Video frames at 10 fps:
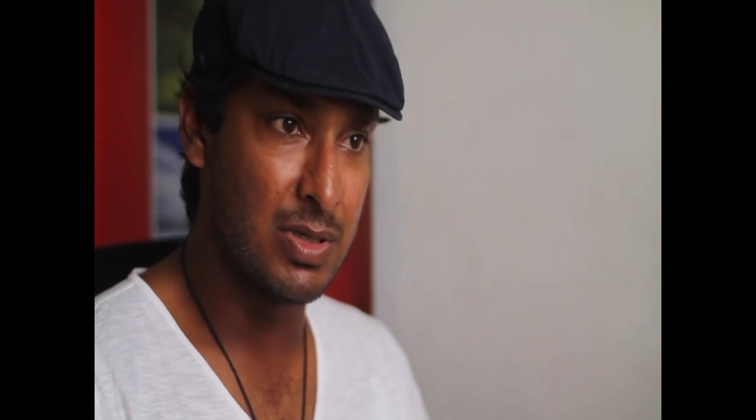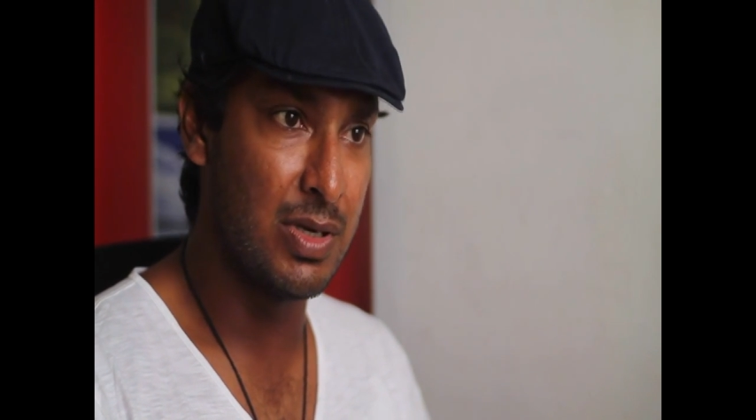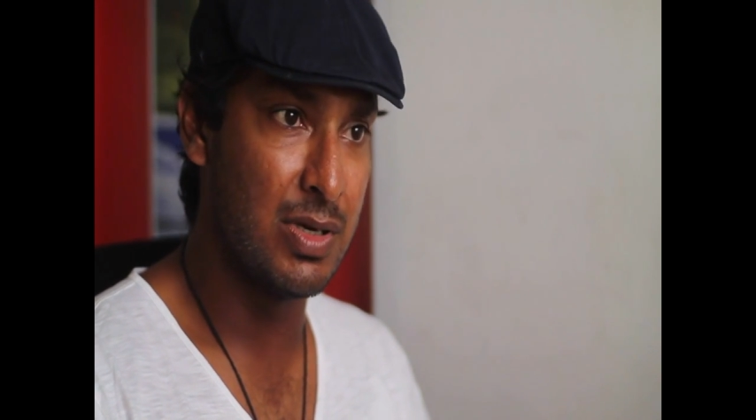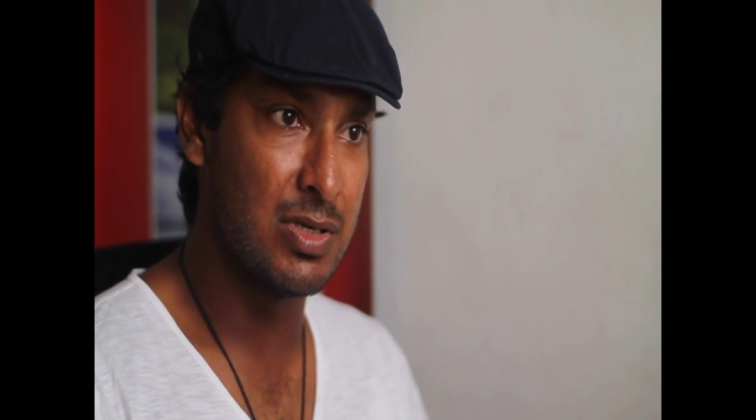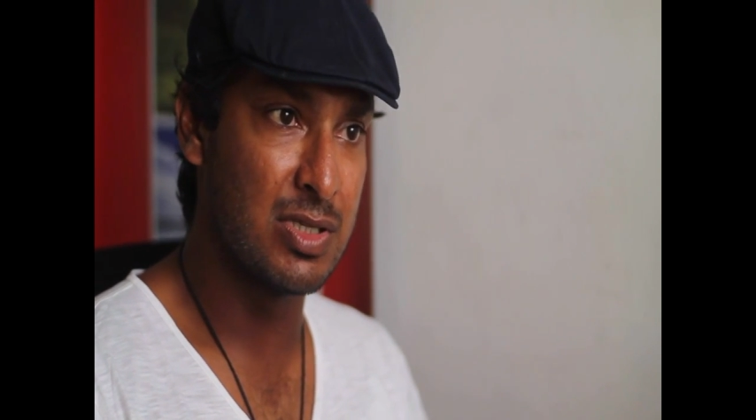
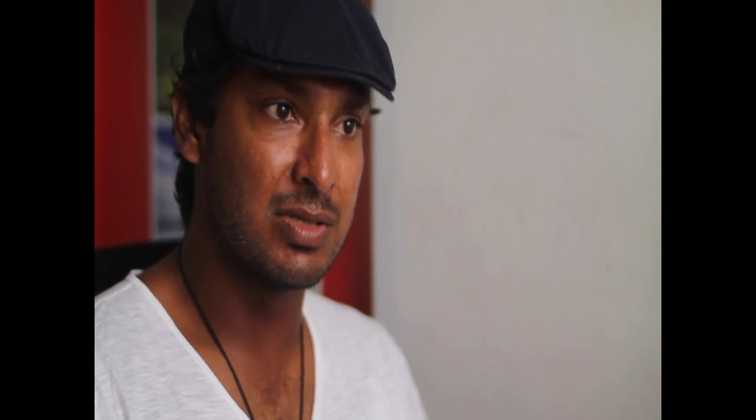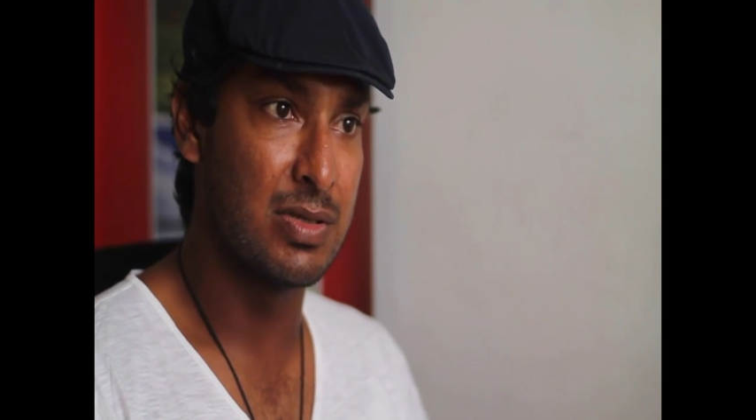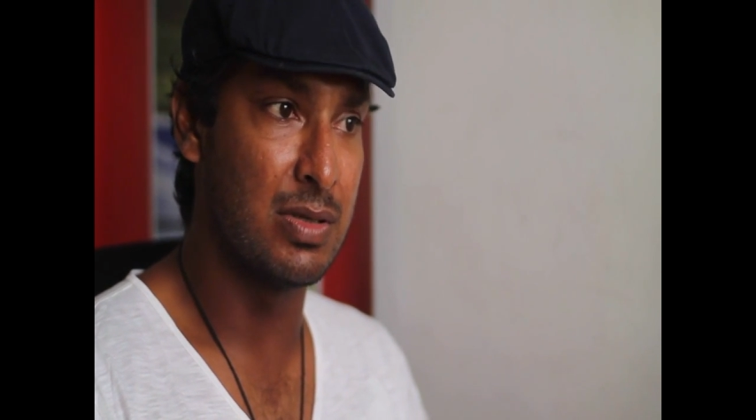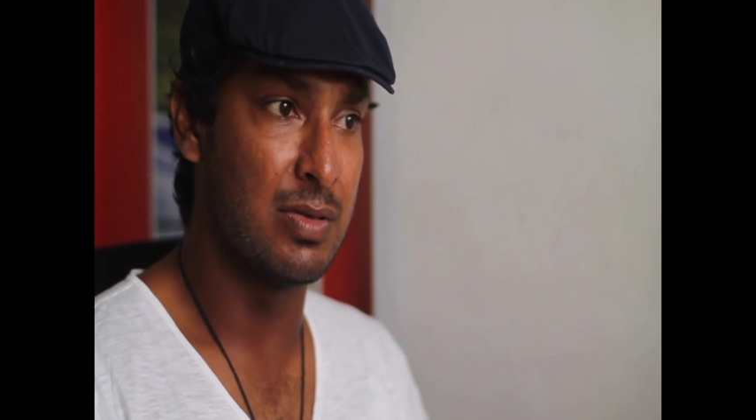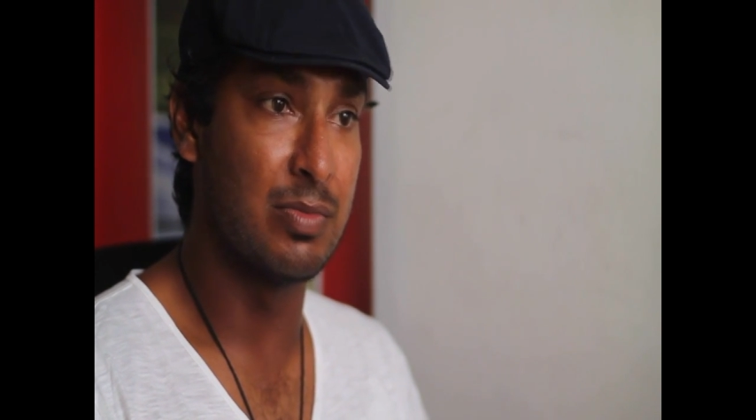leaders,
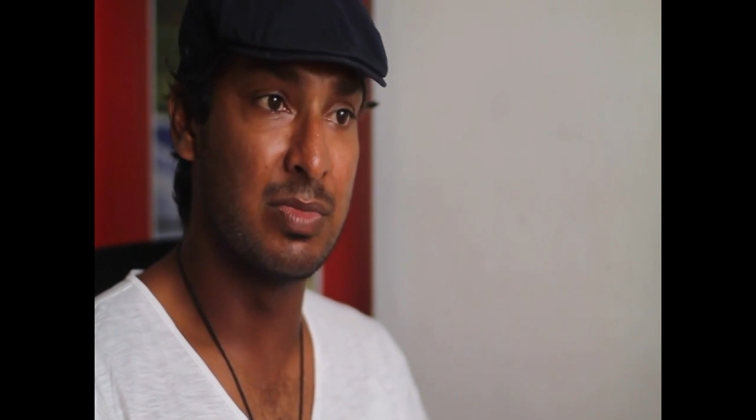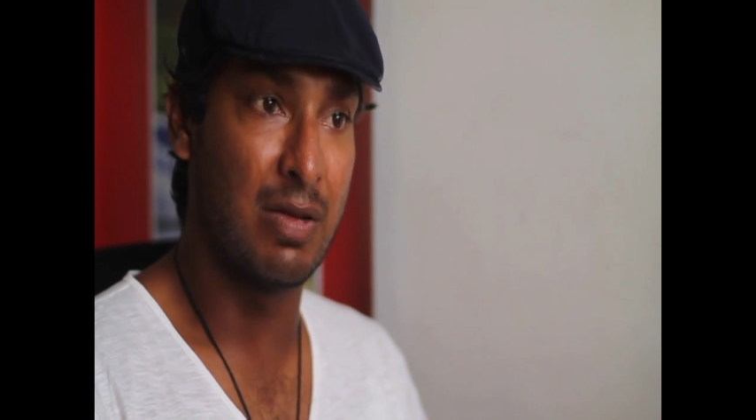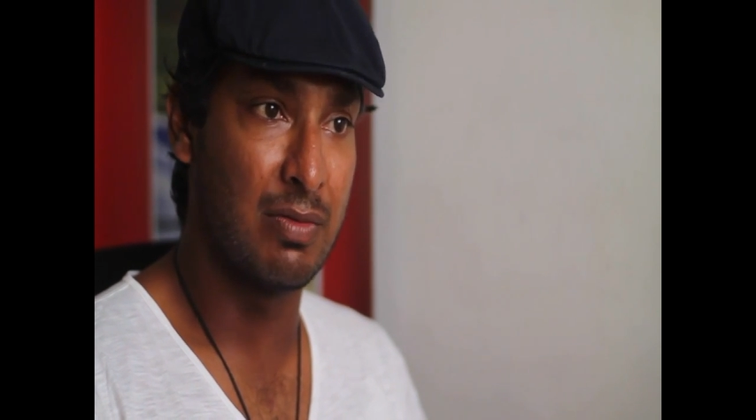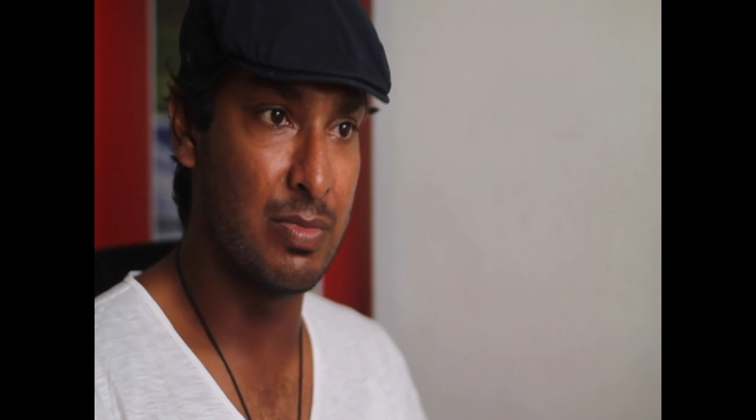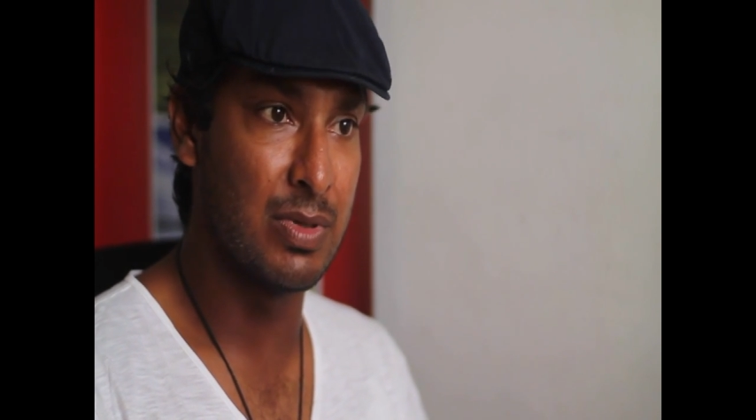from
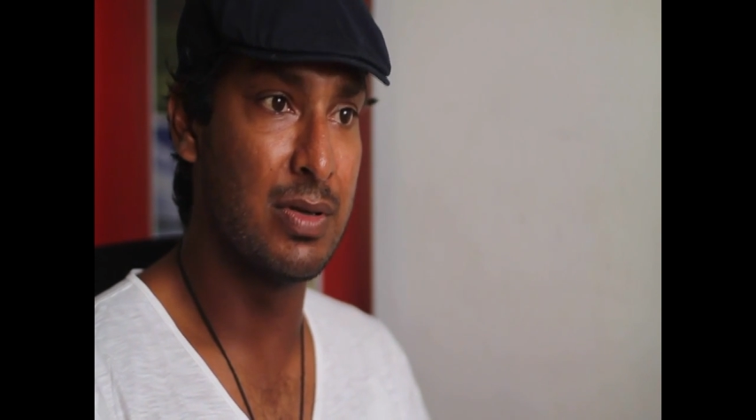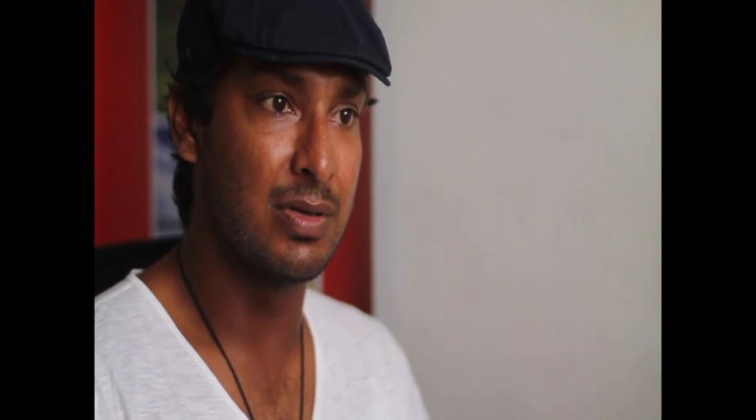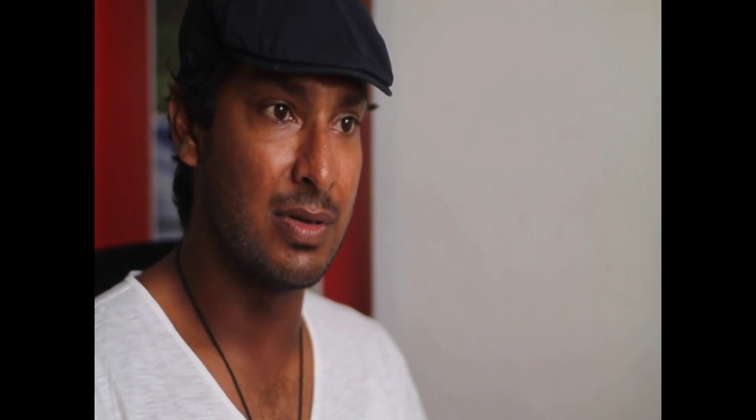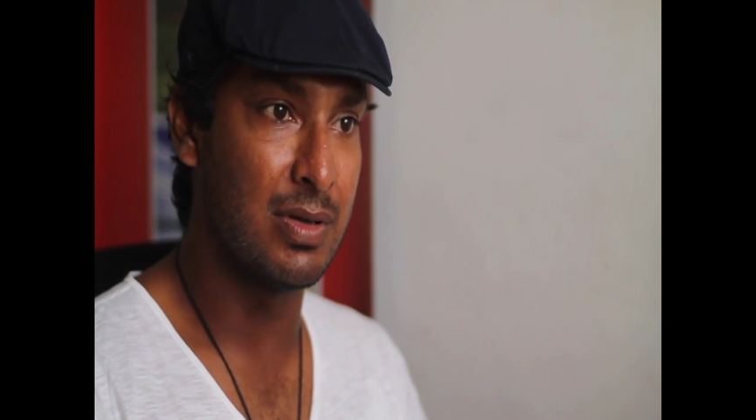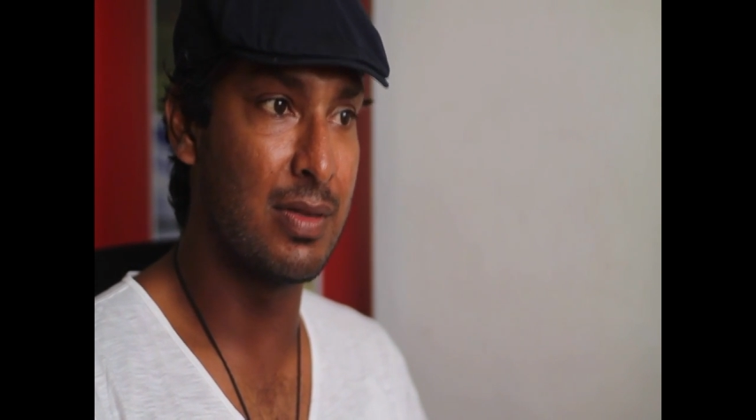government,
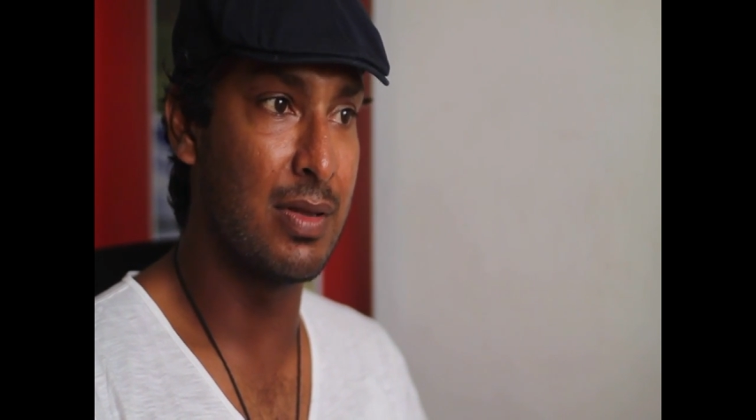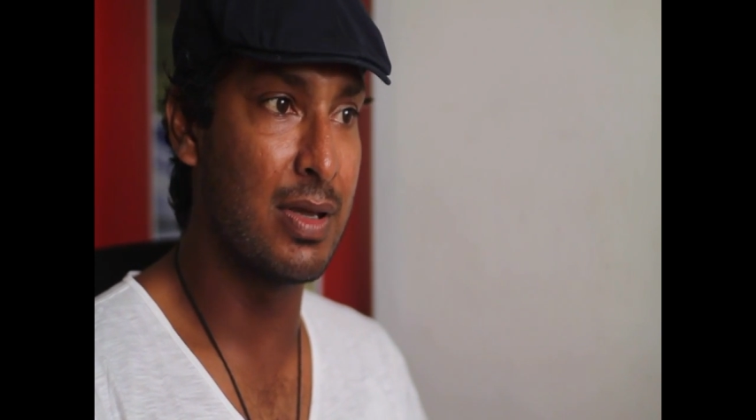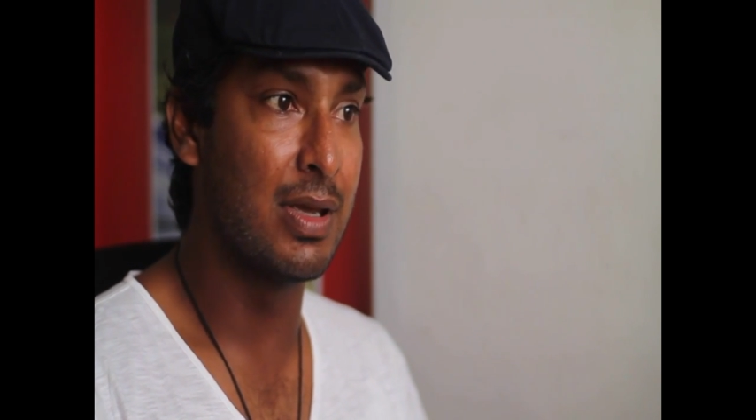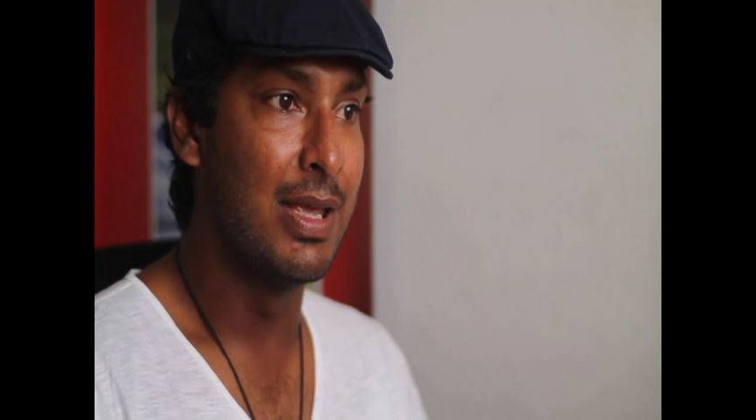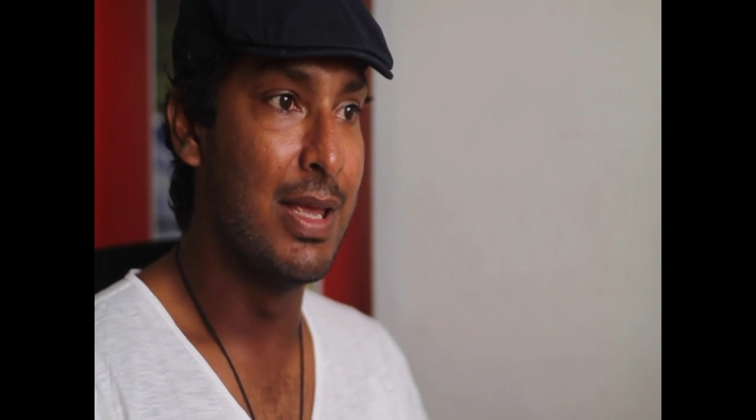I think